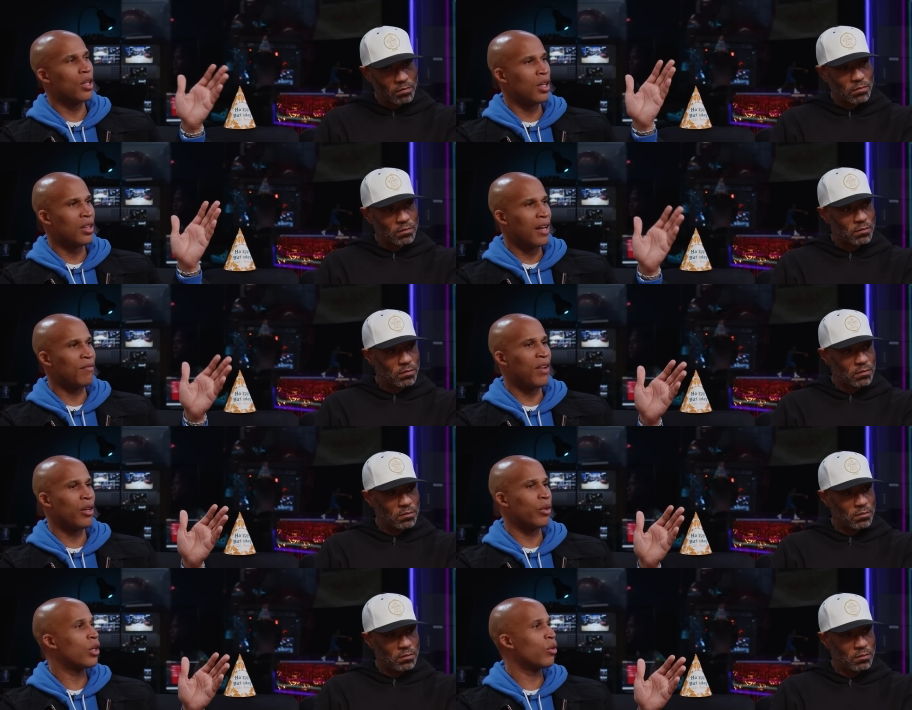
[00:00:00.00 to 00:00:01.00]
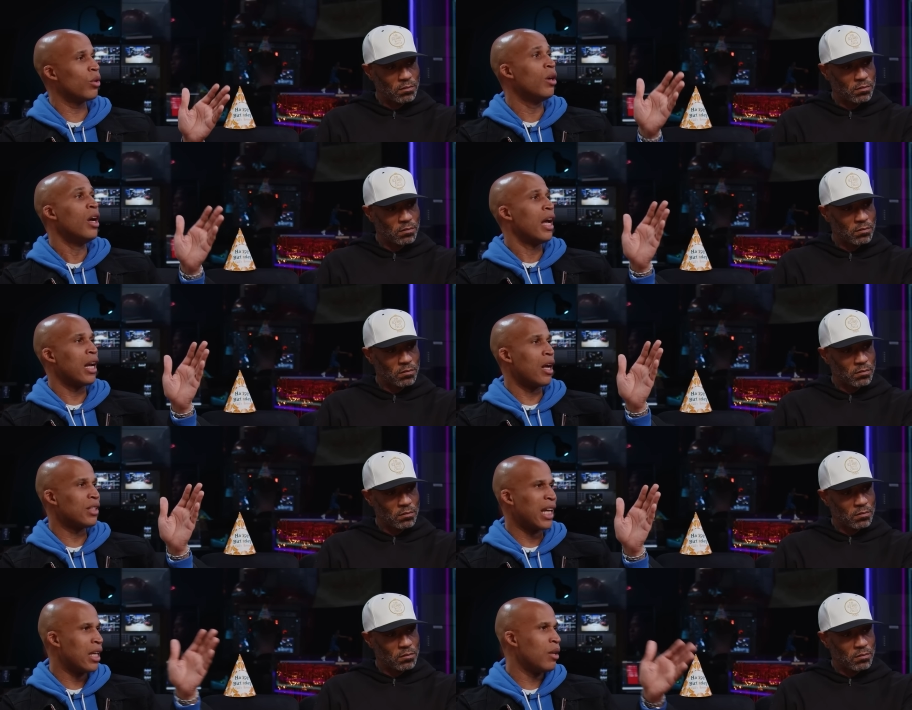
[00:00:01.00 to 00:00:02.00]
Speaker 1: good like veteran crew, and I was
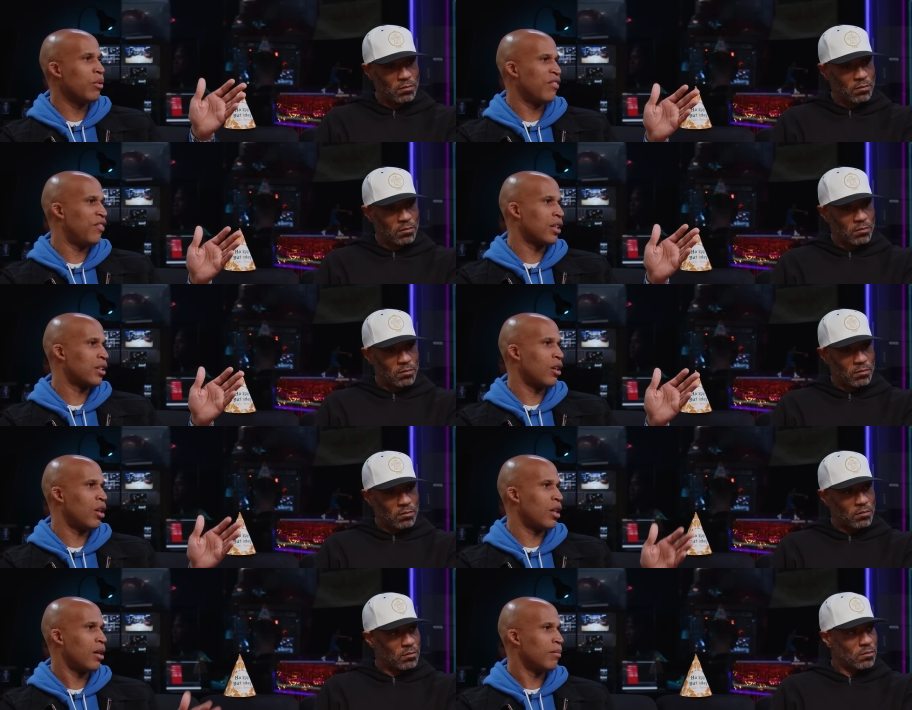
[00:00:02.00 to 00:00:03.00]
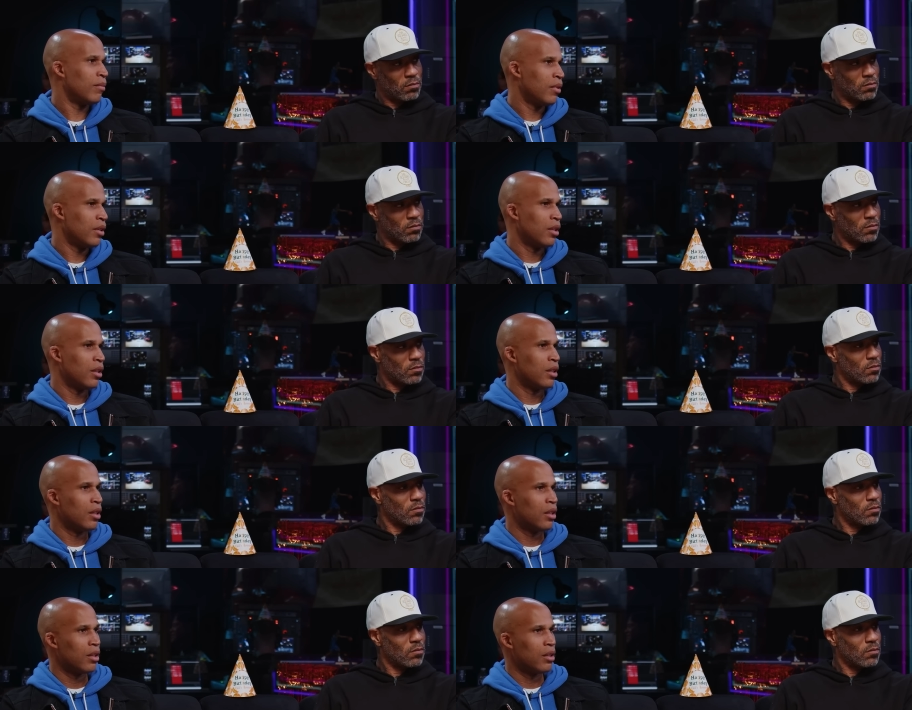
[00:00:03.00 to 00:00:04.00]
like, he would have fucked it all up. At